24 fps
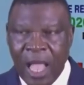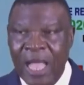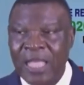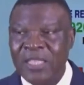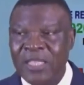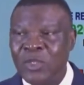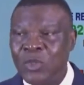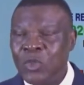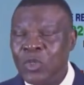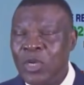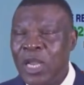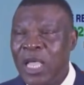
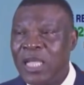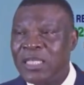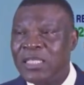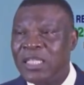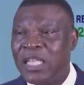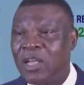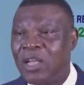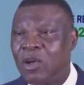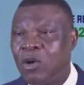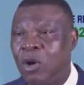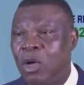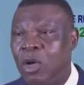As soon
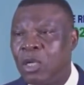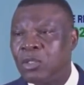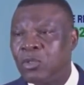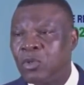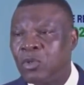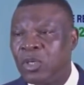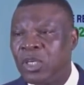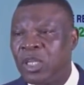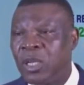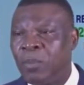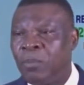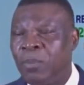as they
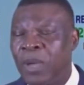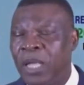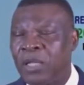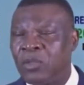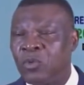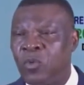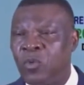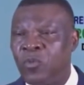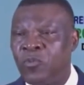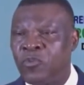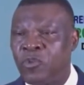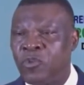got to the
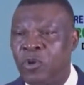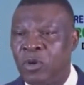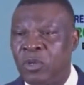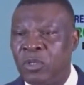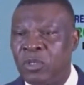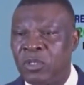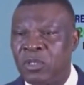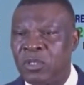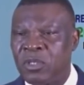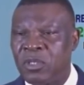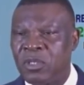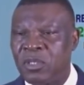battle
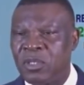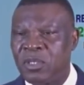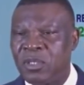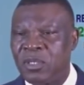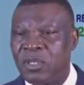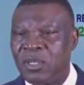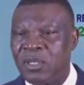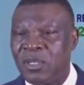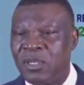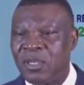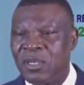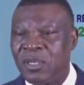front,
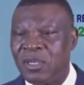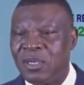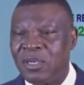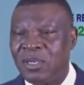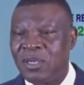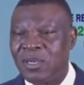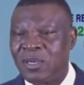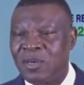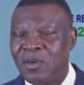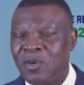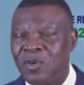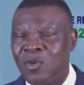
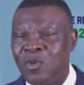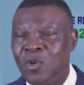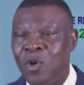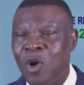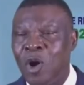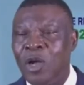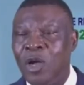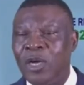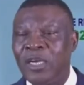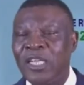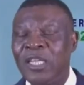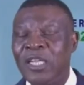
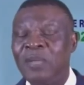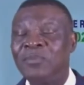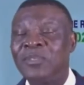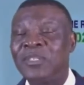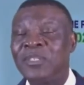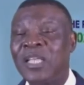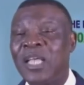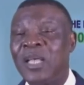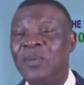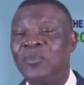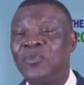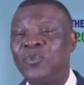God
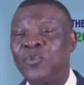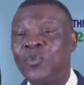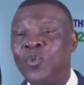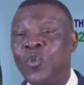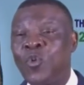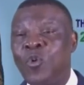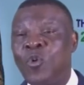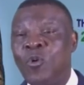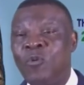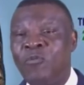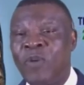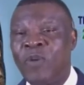himself
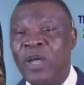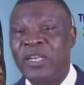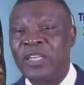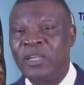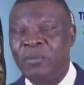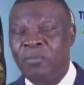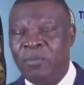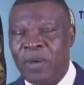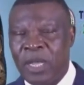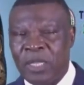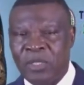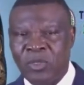took over
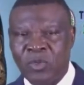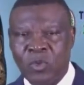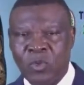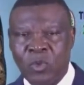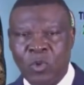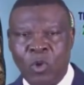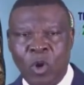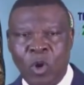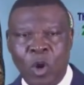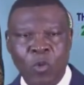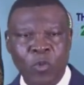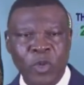the
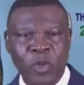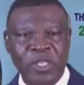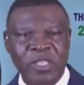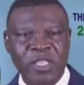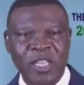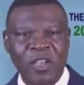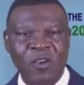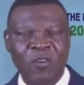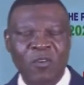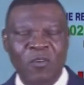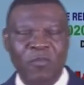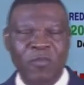battle. God will
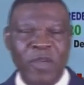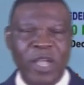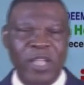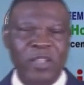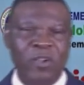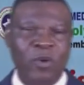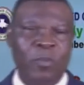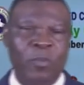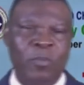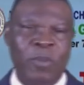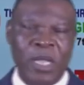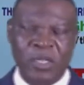take over
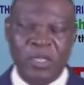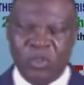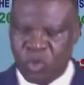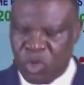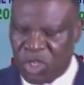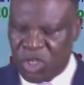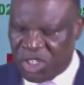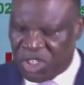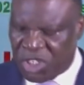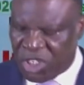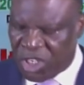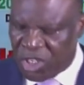your
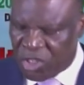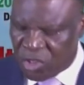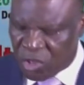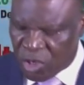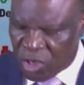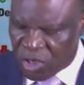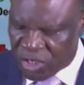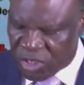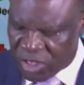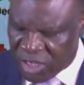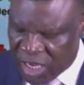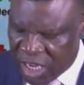battle in
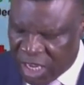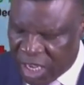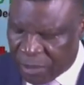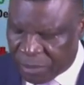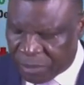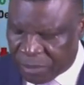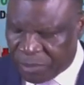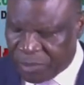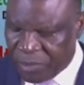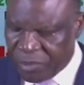Jesus' name.